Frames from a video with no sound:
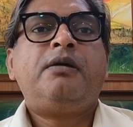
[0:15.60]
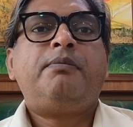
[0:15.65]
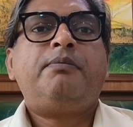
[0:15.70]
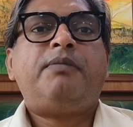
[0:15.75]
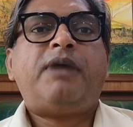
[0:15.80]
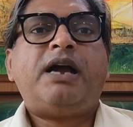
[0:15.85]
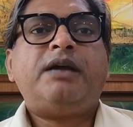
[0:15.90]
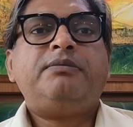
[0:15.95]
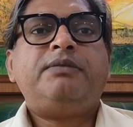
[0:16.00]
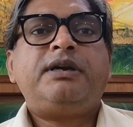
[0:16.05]

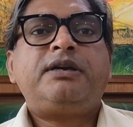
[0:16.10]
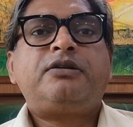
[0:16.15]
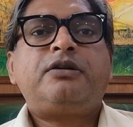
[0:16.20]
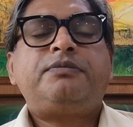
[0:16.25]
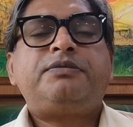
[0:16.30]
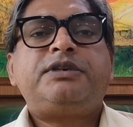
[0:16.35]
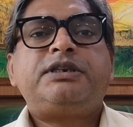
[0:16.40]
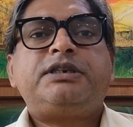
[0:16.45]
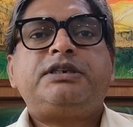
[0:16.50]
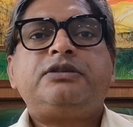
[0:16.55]
Buyback
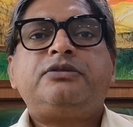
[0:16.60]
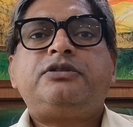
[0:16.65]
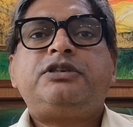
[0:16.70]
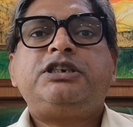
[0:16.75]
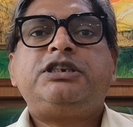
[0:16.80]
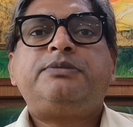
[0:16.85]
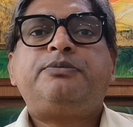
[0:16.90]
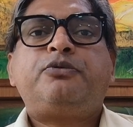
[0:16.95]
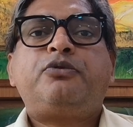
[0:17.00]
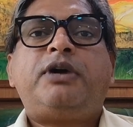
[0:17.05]
of
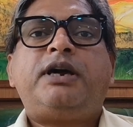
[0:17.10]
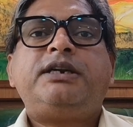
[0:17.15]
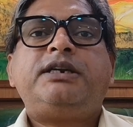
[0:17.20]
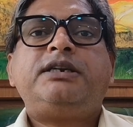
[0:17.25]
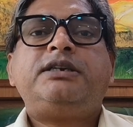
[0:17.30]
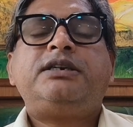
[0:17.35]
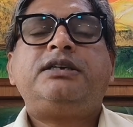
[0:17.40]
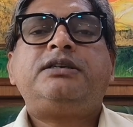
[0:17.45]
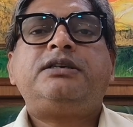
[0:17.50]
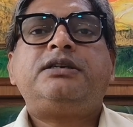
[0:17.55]
securities
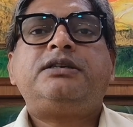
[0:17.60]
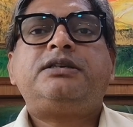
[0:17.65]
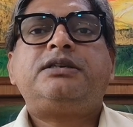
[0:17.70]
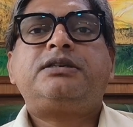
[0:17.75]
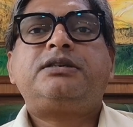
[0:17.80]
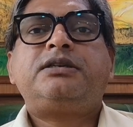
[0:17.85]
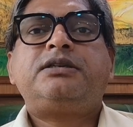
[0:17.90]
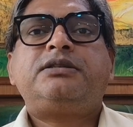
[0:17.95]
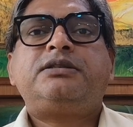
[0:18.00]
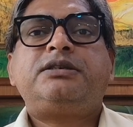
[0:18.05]
provided under
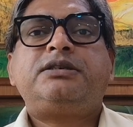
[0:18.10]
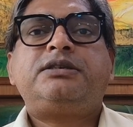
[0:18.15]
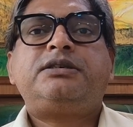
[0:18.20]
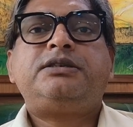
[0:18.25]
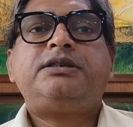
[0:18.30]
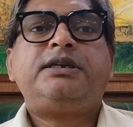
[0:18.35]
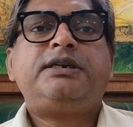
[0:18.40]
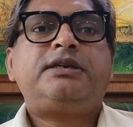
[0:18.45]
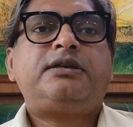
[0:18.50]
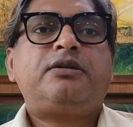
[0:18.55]
Section
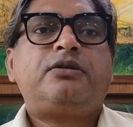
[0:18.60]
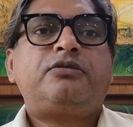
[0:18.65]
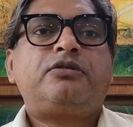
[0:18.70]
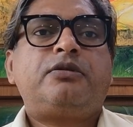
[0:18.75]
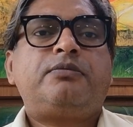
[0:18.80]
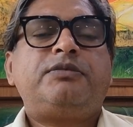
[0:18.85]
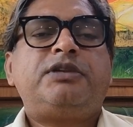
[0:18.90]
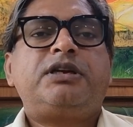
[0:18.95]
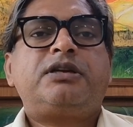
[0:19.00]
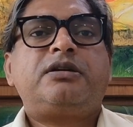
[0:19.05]
68
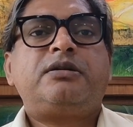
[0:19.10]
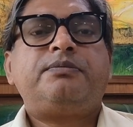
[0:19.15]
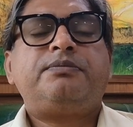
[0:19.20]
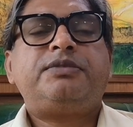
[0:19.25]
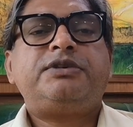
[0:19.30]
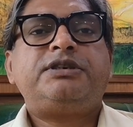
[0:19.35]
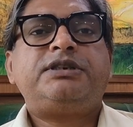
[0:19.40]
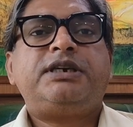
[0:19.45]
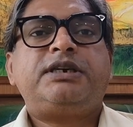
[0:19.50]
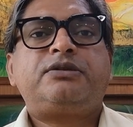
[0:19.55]
of the
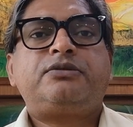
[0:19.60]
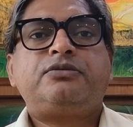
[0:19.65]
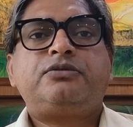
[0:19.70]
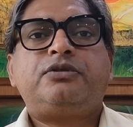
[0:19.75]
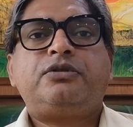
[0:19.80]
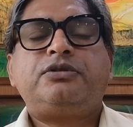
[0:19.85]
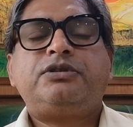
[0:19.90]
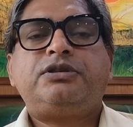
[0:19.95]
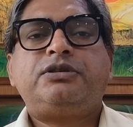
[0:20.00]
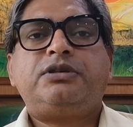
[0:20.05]
Companies Act
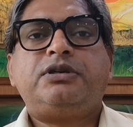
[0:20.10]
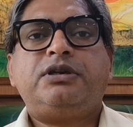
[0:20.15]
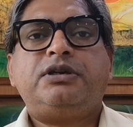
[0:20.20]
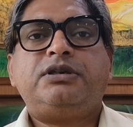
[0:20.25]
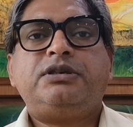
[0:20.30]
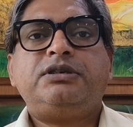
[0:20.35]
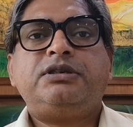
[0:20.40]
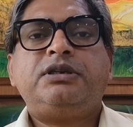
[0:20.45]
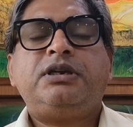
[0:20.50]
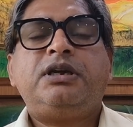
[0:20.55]

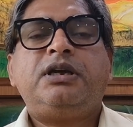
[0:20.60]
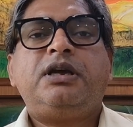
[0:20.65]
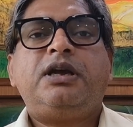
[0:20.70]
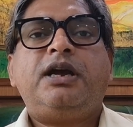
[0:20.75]
2013